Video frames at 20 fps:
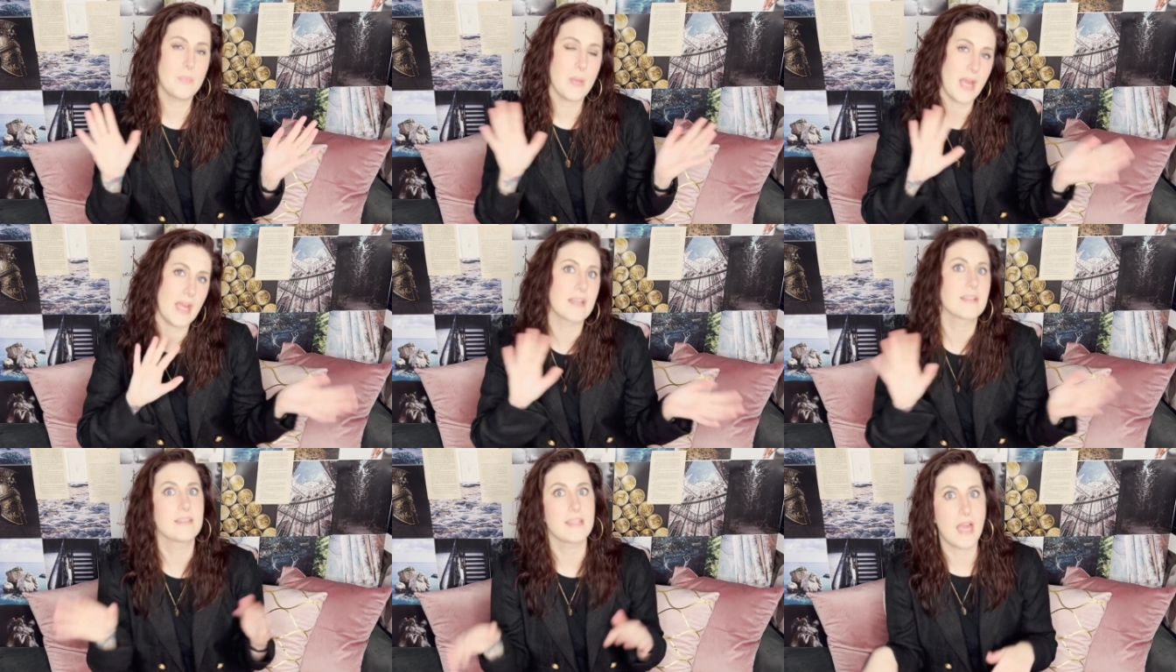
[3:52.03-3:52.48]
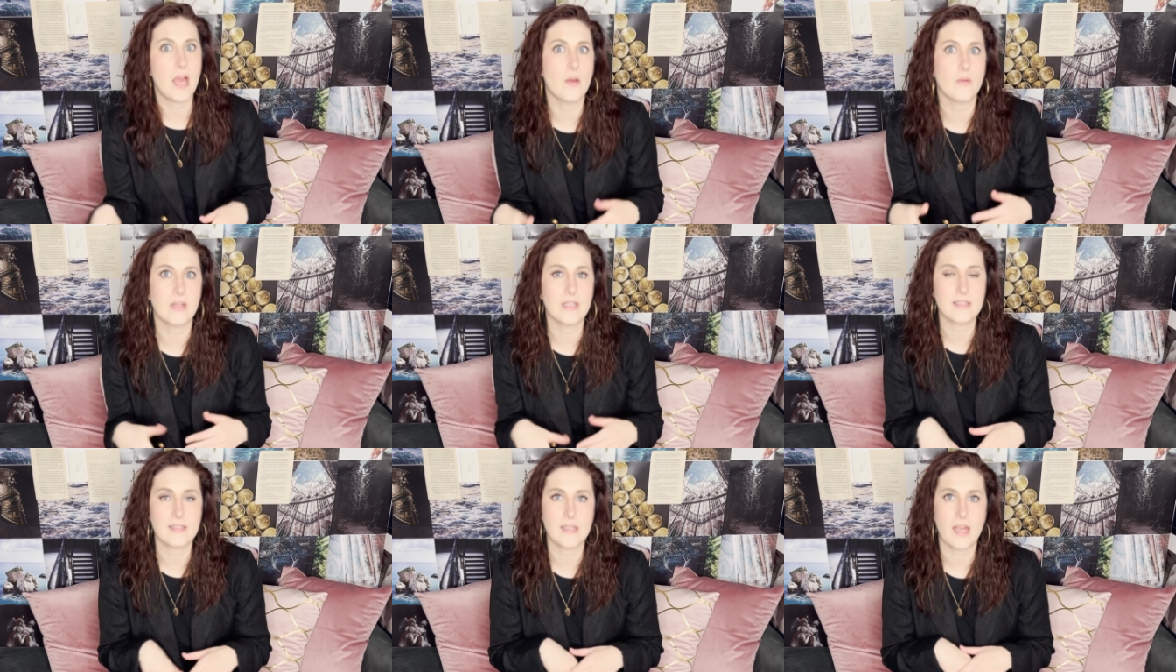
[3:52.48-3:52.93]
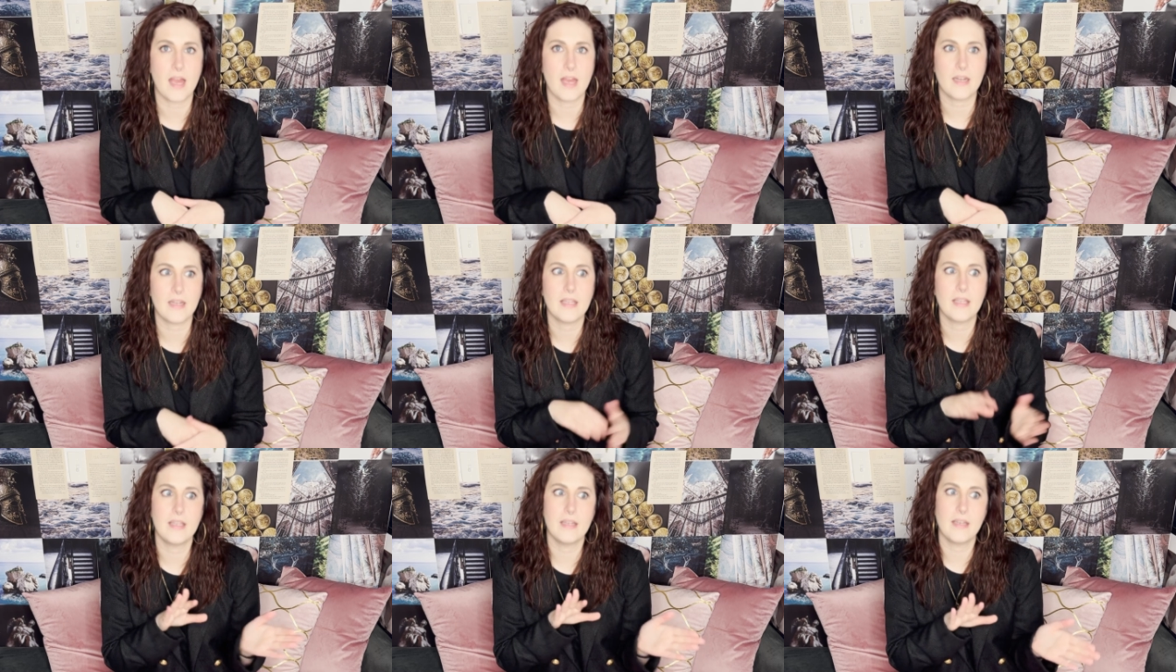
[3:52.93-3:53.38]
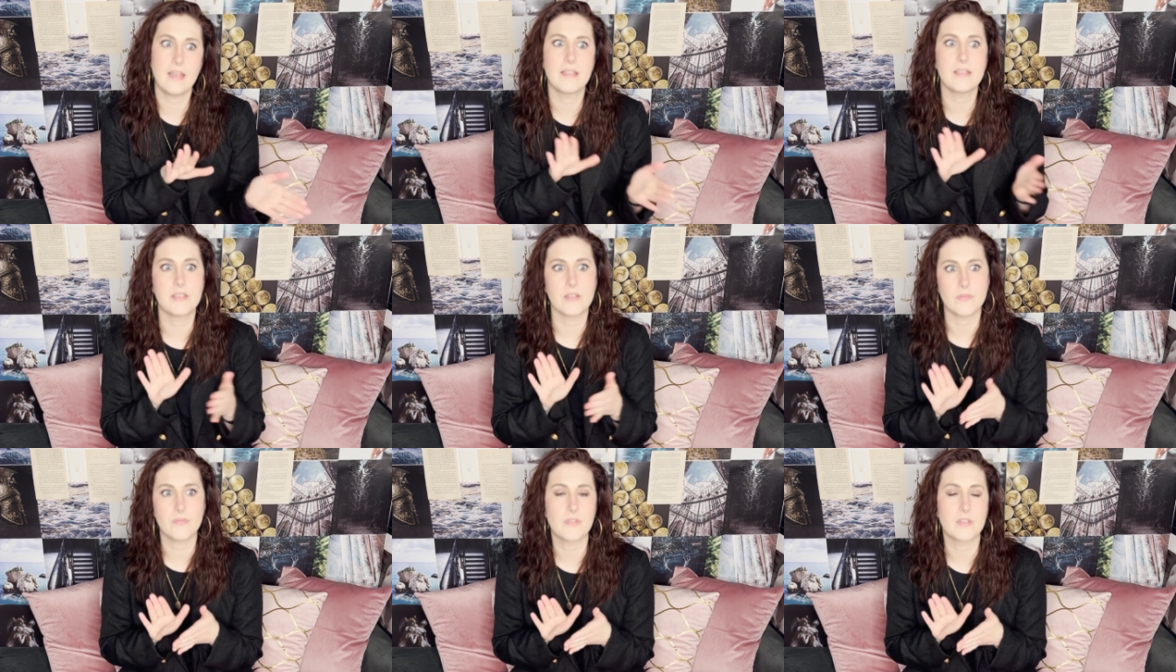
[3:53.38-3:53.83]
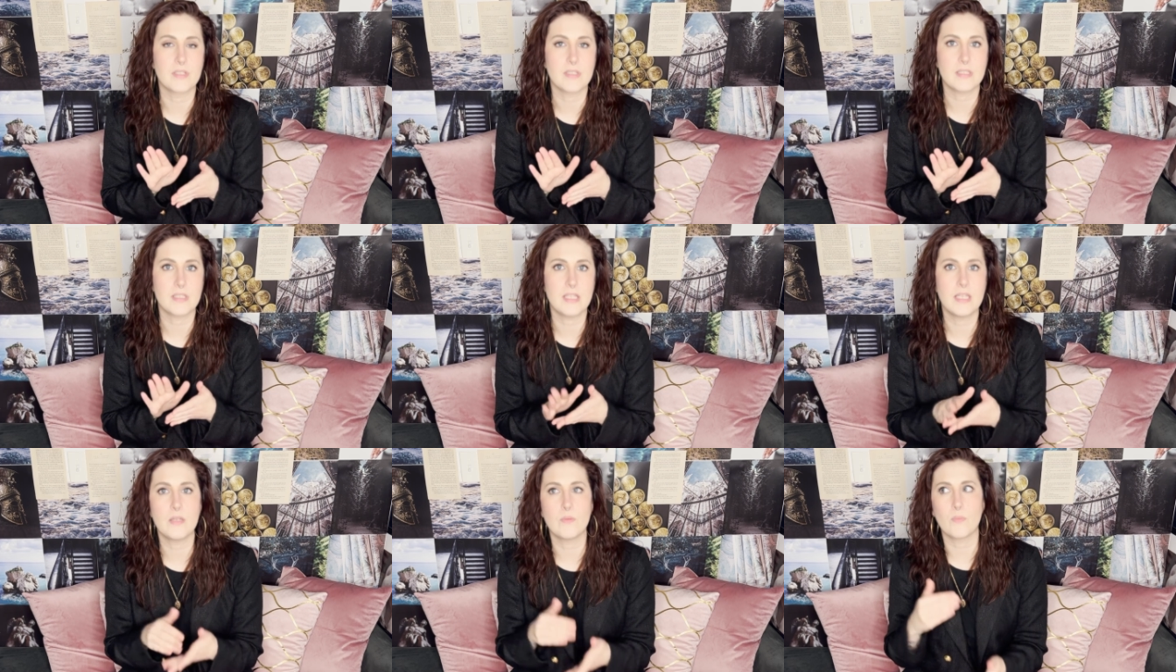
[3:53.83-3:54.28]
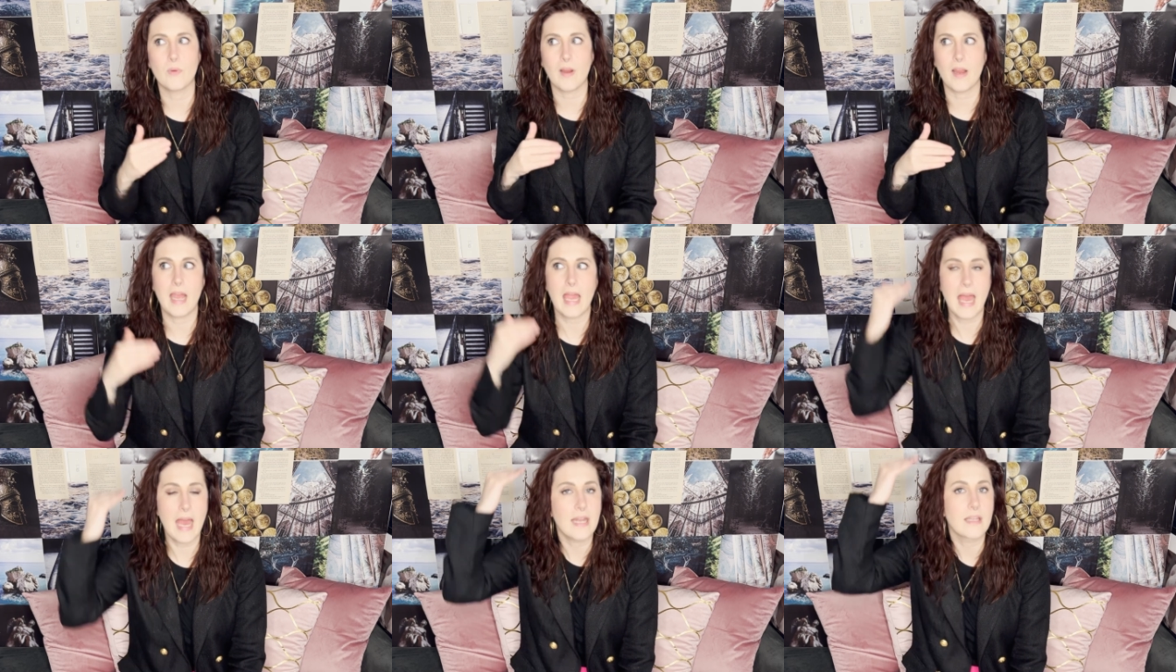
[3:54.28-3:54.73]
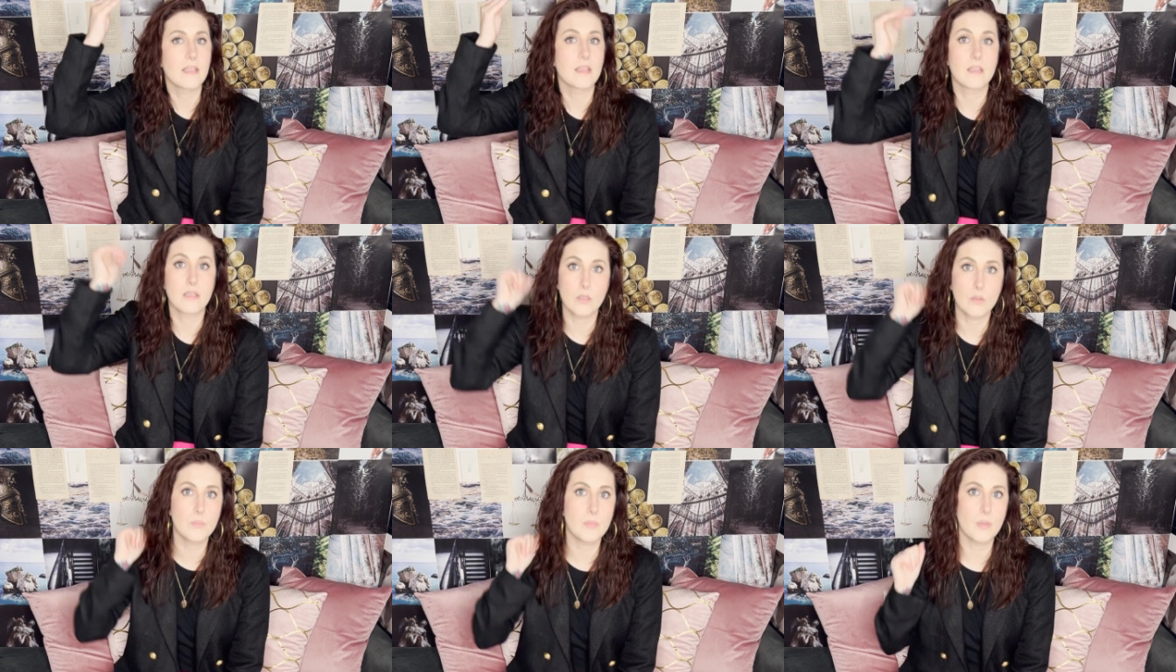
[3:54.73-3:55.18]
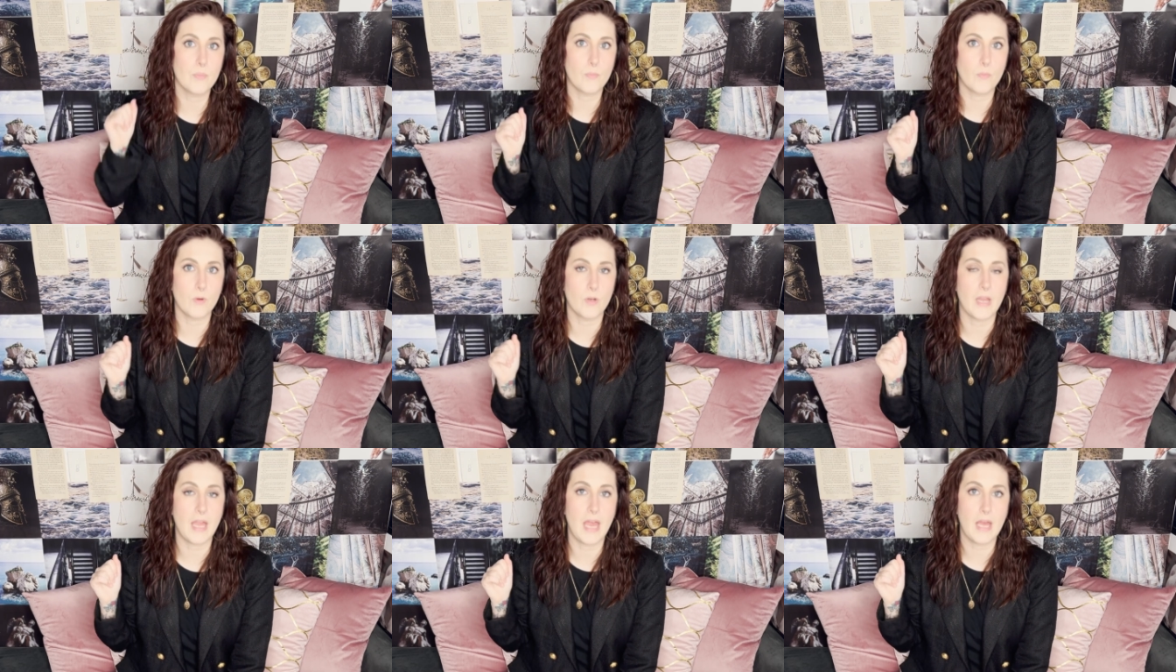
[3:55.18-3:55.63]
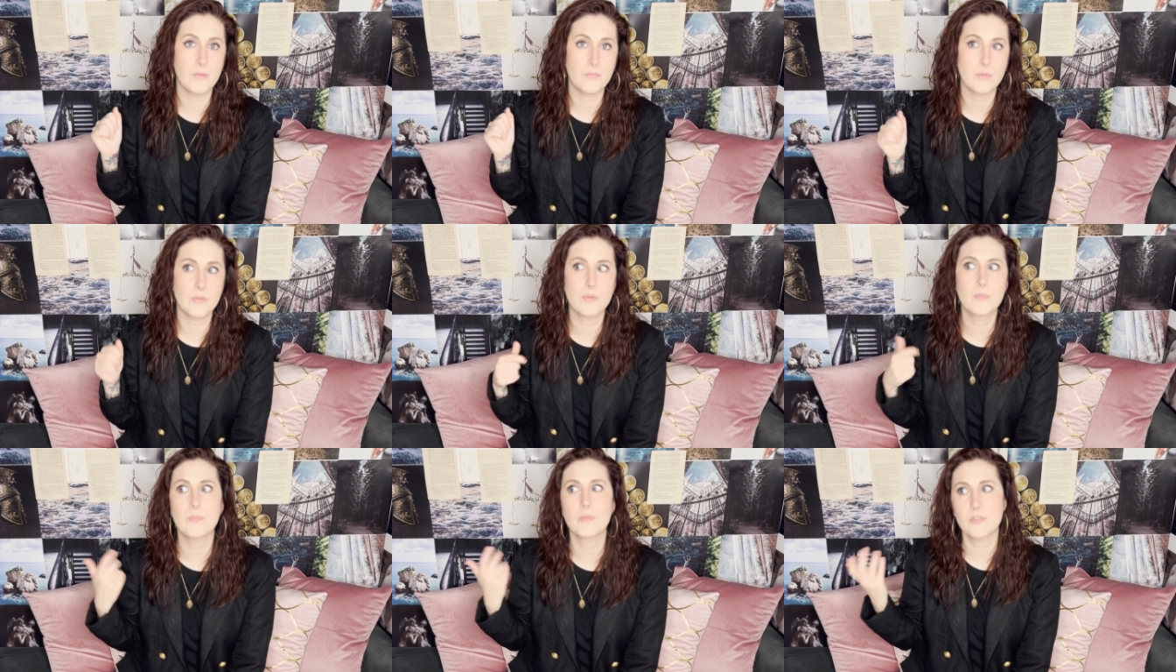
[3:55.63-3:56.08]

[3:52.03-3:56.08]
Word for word: back down, I sat in a different seat where I had a little bit more headroom,